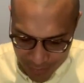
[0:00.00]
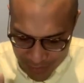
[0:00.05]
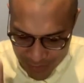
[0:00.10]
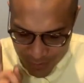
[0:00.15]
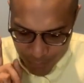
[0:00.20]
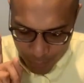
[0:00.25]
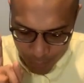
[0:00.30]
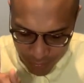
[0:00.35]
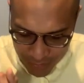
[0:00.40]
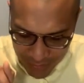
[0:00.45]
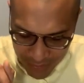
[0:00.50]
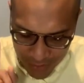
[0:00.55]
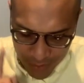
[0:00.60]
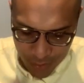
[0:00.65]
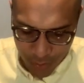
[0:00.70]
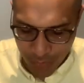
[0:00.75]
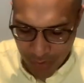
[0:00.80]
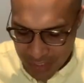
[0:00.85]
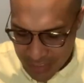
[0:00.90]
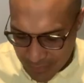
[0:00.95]
and spoke the
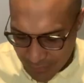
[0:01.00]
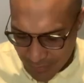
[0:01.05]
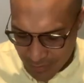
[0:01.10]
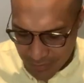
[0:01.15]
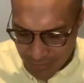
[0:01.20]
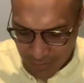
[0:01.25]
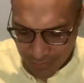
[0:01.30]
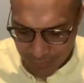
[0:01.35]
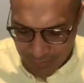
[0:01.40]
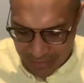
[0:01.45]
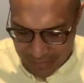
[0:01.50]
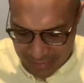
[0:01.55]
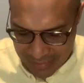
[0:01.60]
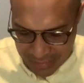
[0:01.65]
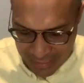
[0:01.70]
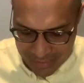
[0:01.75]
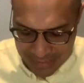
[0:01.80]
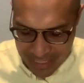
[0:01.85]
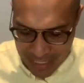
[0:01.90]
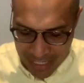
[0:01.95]
decrees of the
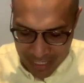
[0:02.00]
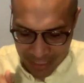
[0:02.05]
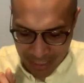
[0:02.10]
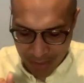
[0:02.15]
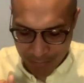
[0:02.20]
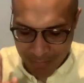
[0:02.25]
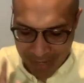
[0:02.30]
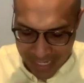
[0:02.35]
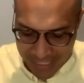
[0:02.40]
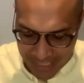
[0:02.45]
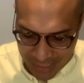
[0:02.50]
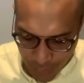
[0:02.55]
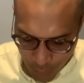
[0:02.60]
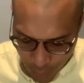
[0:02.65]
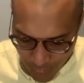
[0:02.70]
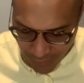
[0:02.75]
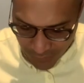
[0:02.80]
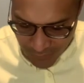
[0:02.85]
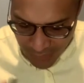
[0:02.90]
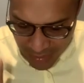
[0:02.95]
seas, commanding the
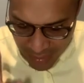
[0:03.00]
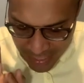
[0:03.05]
wave.